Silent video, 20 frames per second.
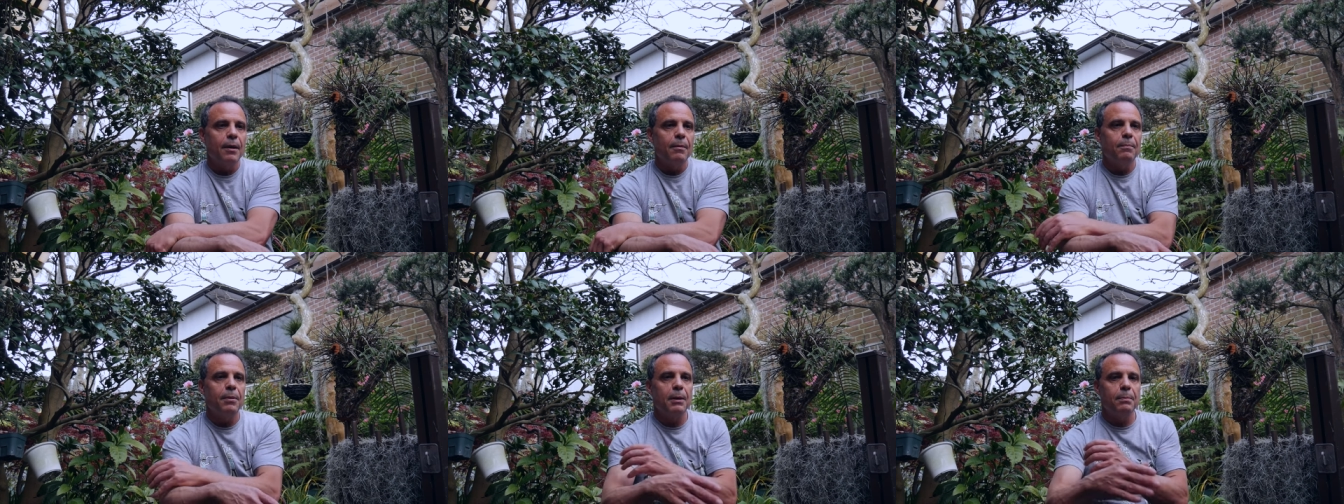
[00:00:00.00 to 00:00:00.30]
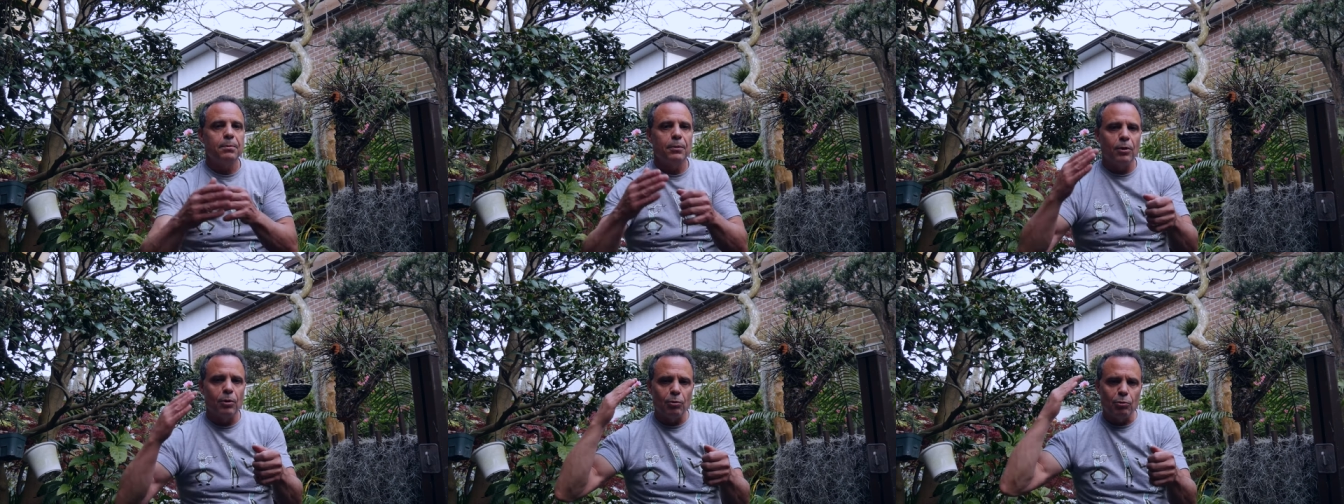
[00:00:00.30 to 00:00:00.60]

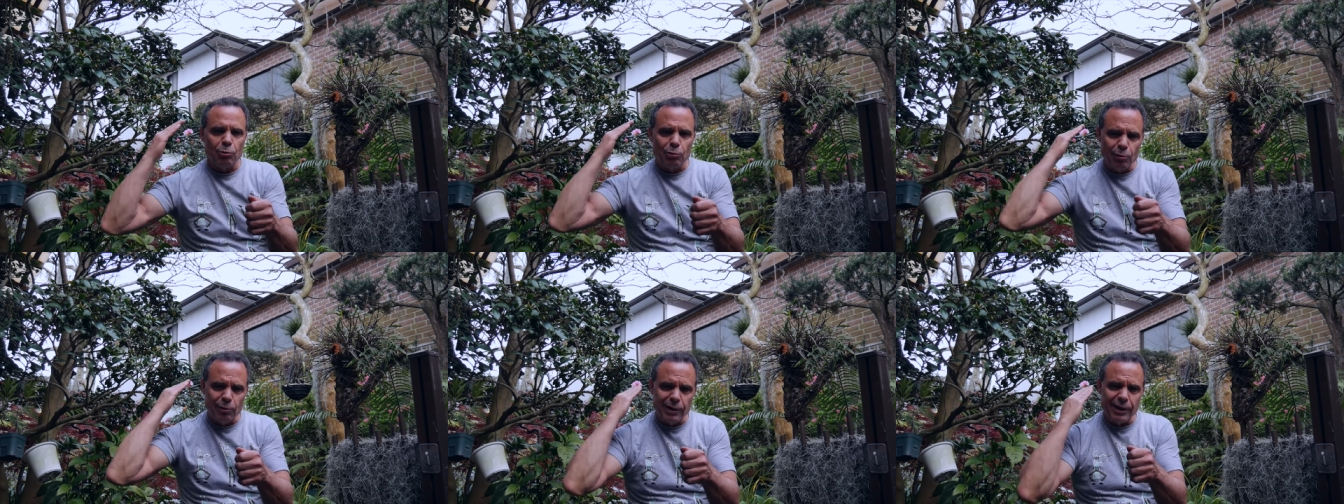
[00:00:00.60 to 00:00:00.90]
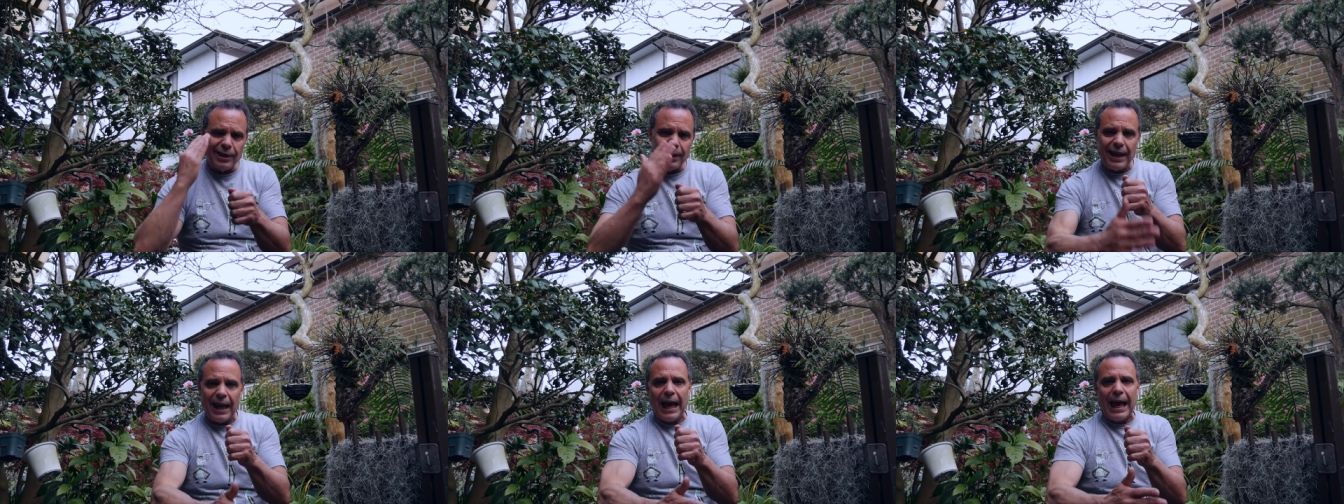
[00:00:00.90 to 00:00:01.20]
people
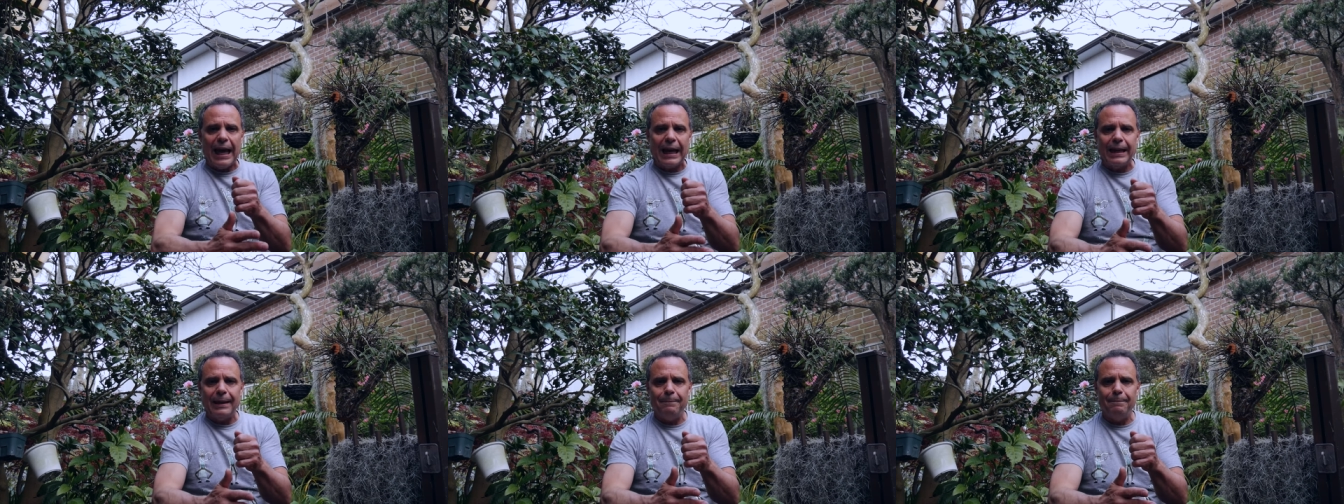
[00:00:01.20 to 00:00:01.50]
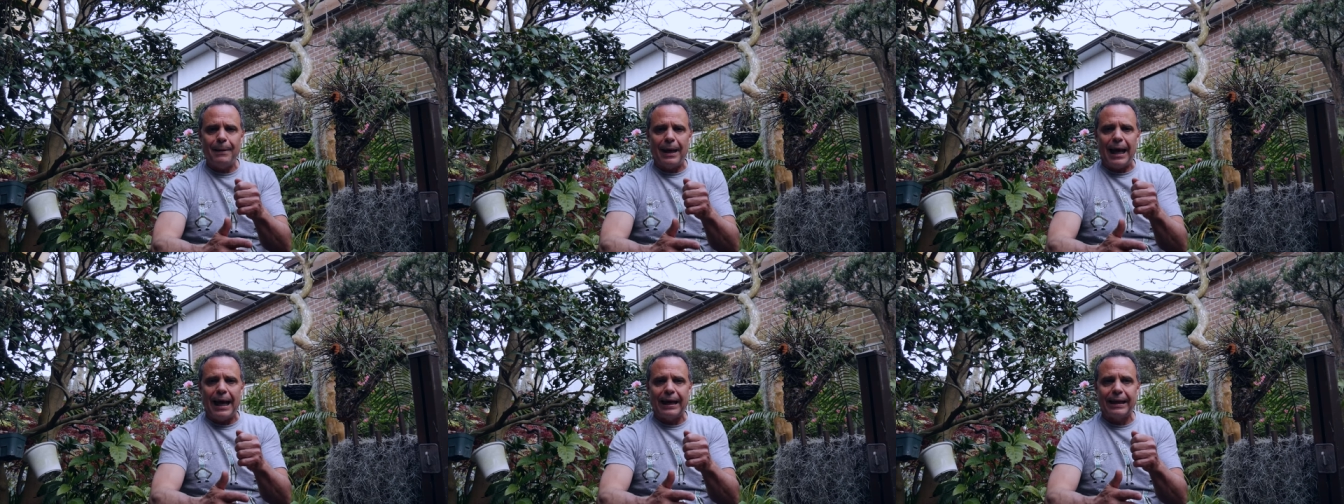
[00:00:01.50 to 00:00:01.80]
really hack it
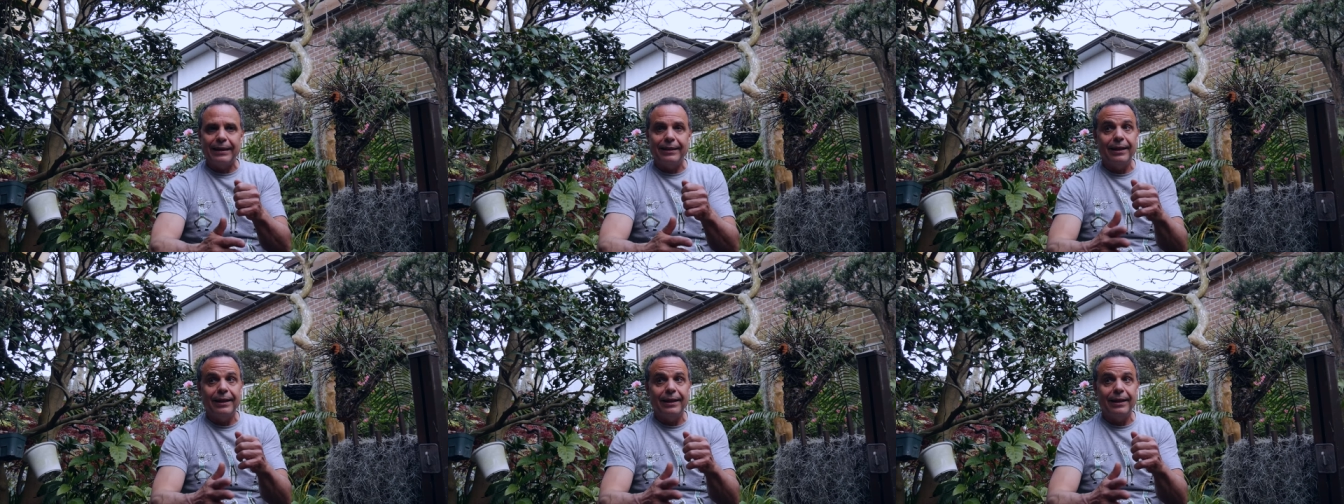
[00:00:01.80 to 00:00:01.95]
back,